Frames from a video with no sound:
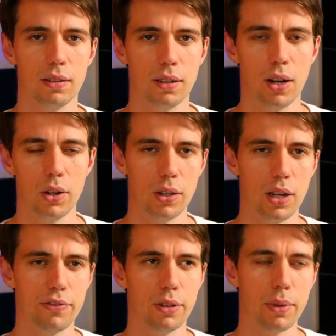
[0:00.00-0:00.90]
how you
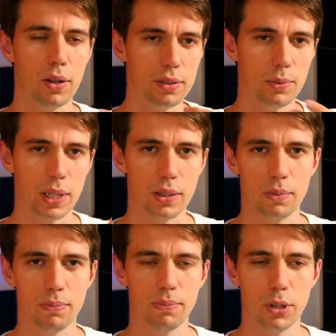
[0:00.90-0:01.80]
have your mouth when
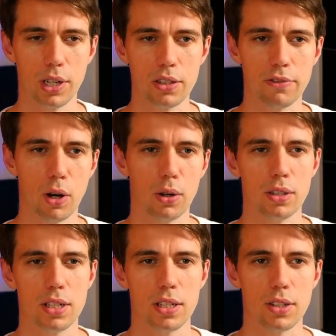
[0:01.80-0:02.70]
you pronounce
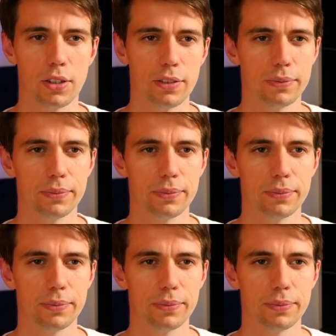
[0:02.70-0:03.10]
vowels and so on.